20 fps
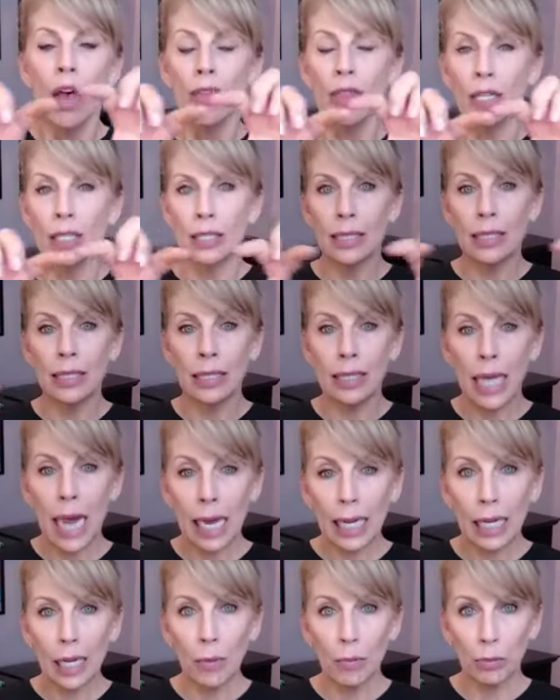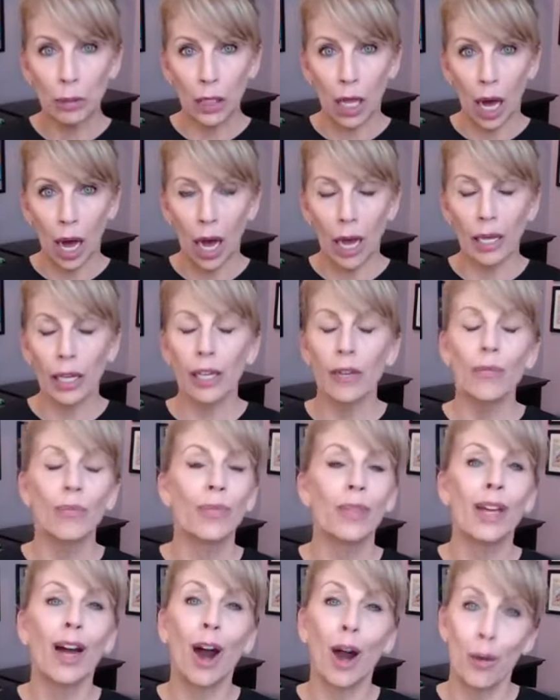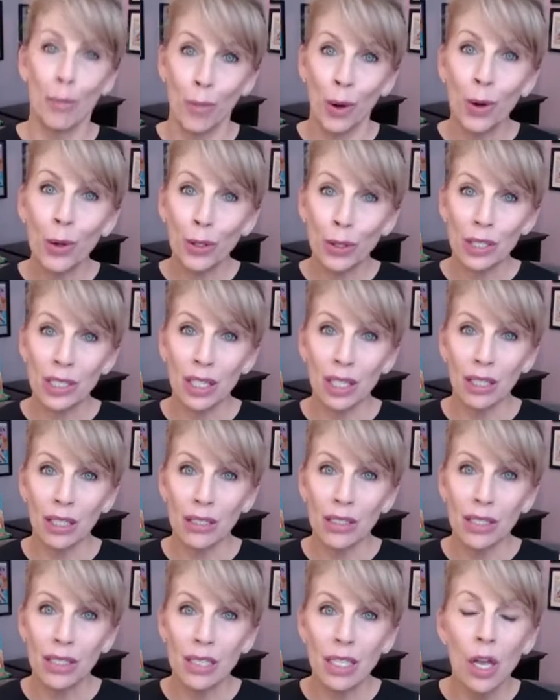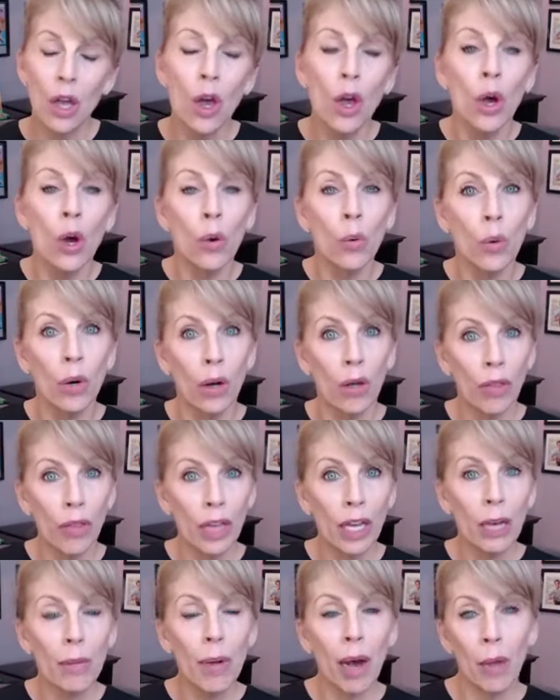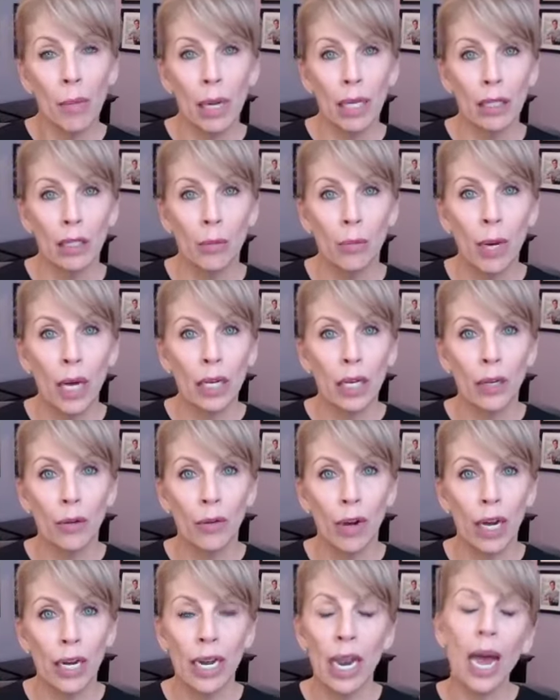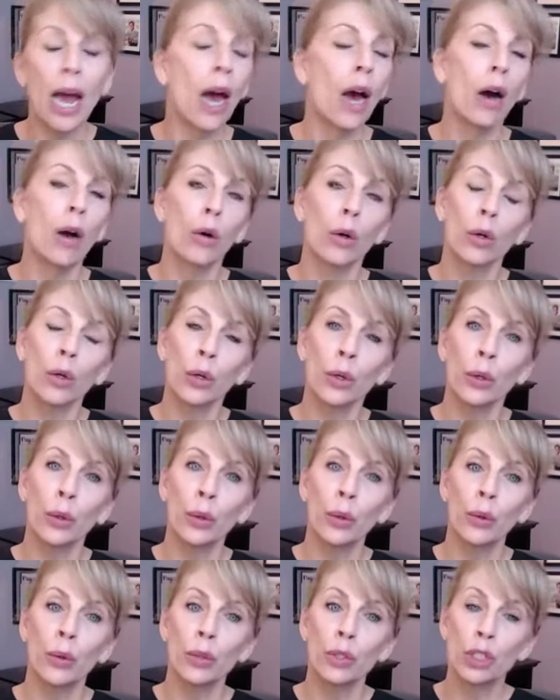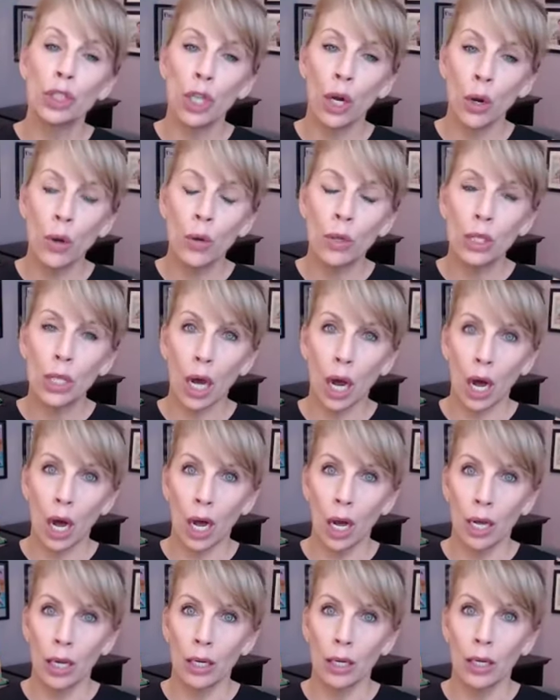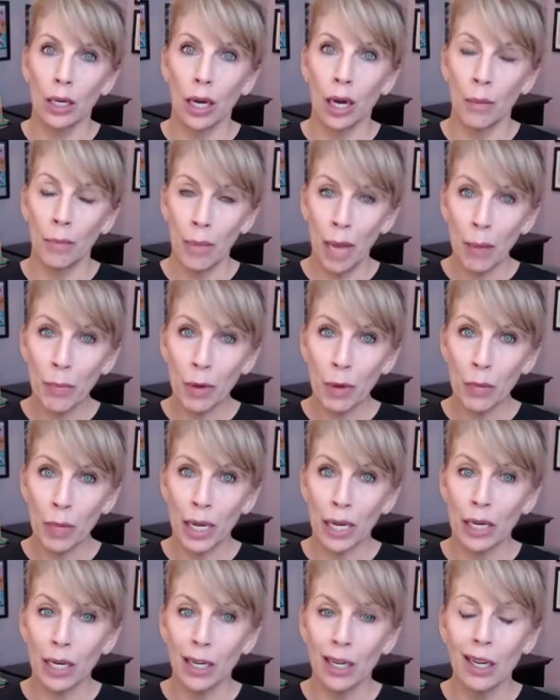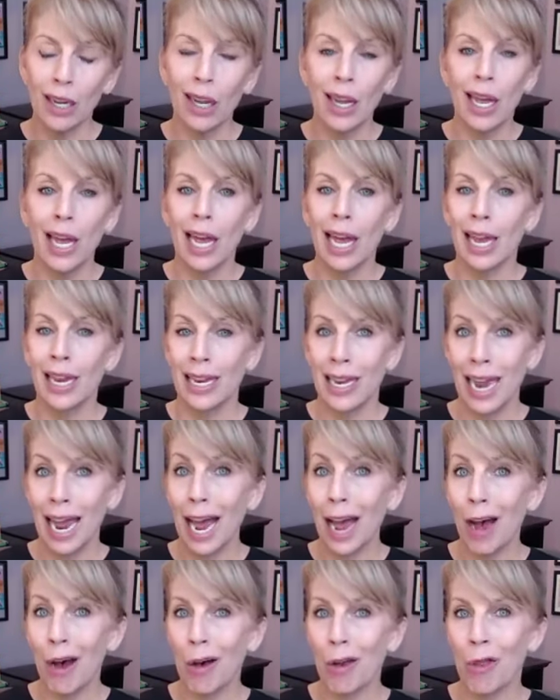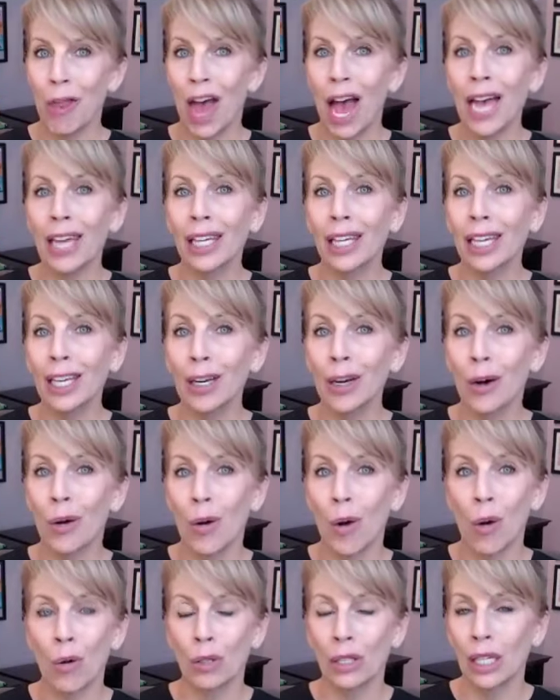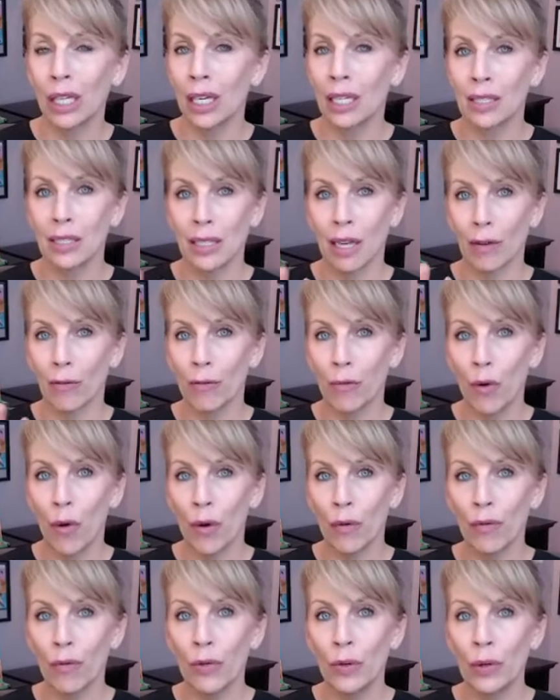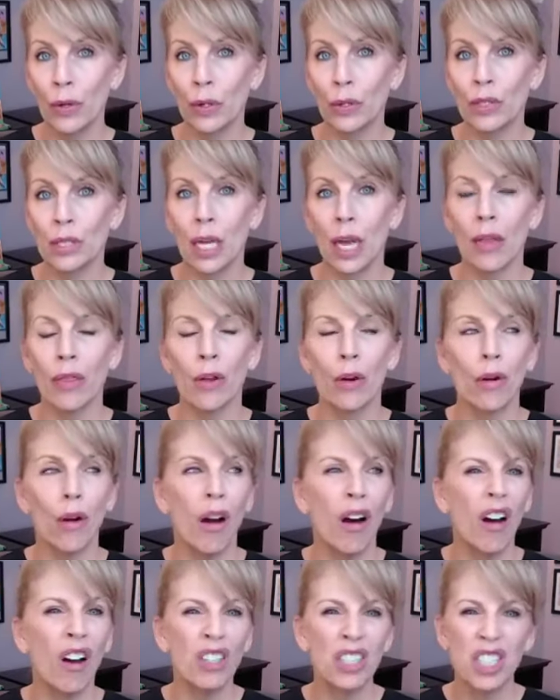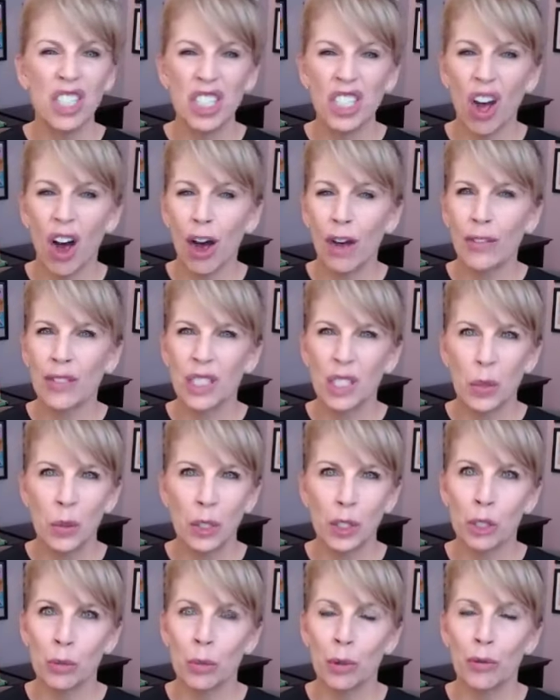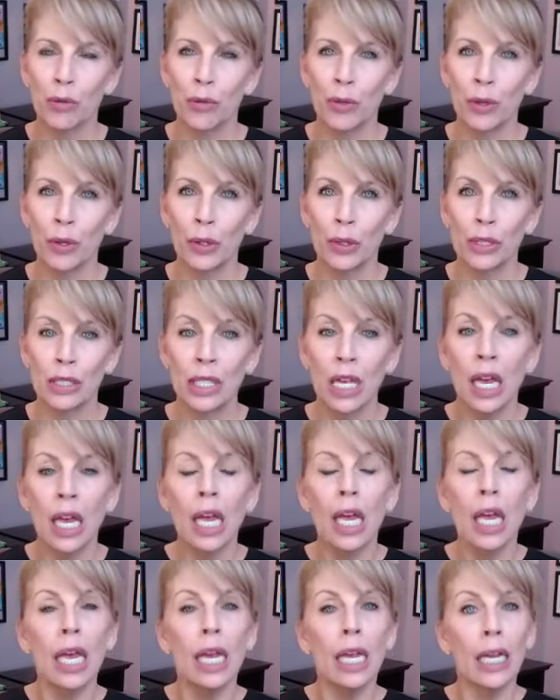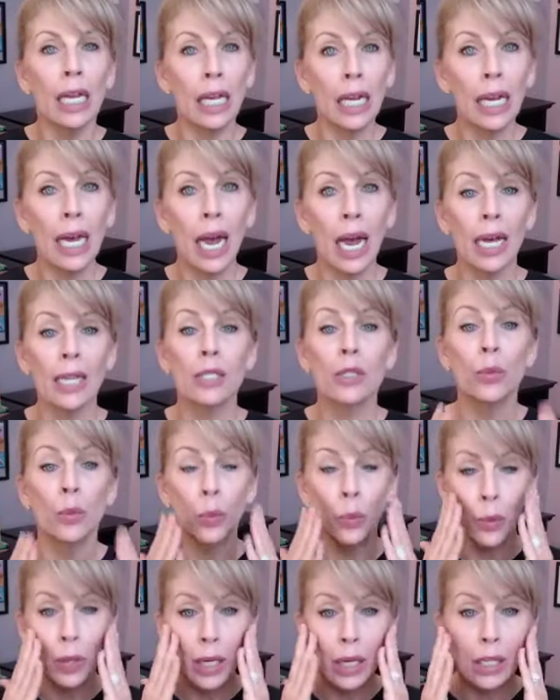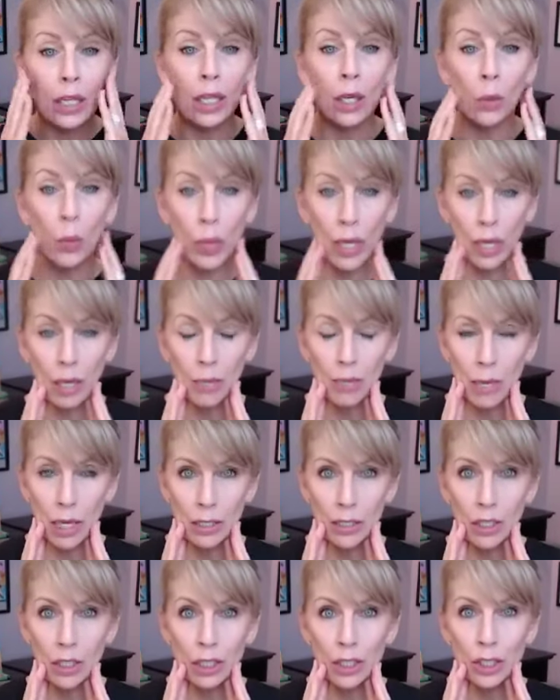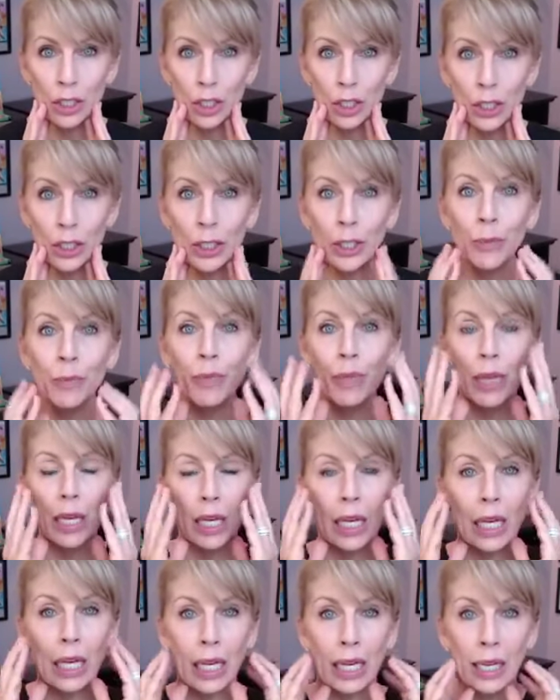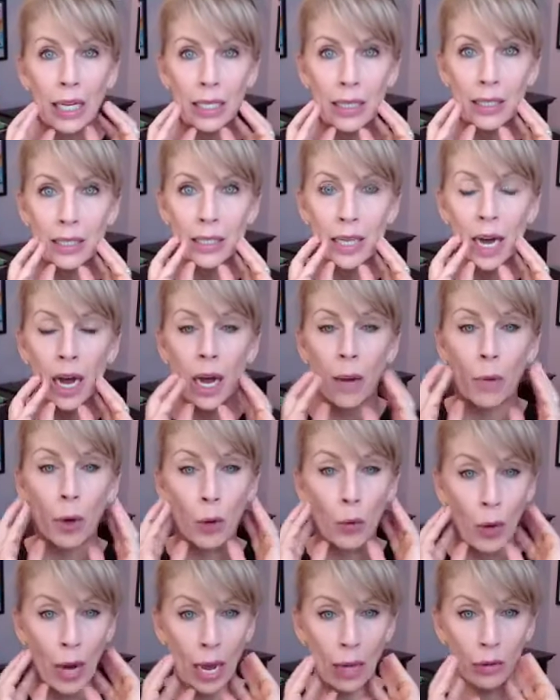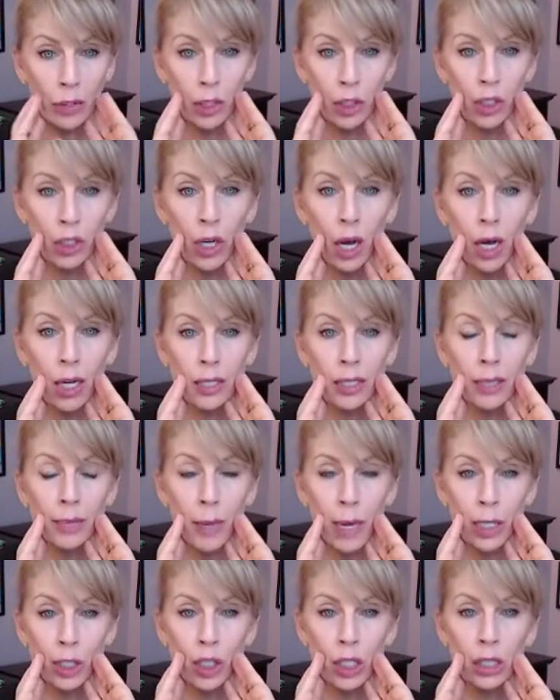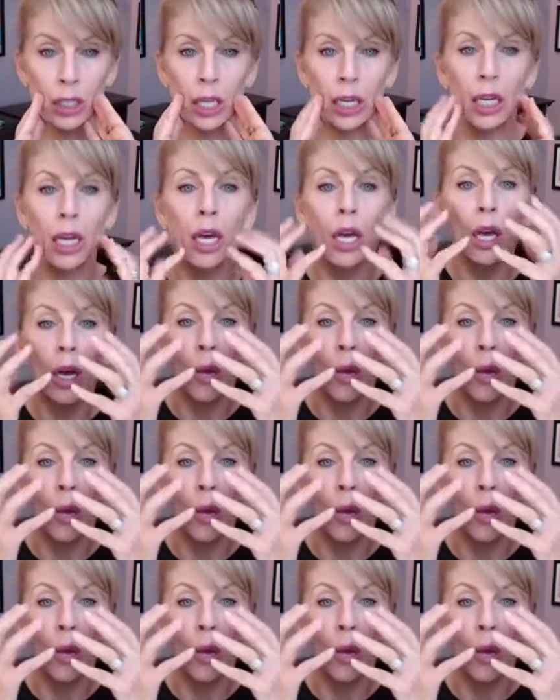The second block are motor skills. Well, think about my little pumpkin right now who choked on a peppermint. And now that kiddo only eats like four foods, and they're all soft, squishable foods. He has really weak musculature in his um, around his jaw especially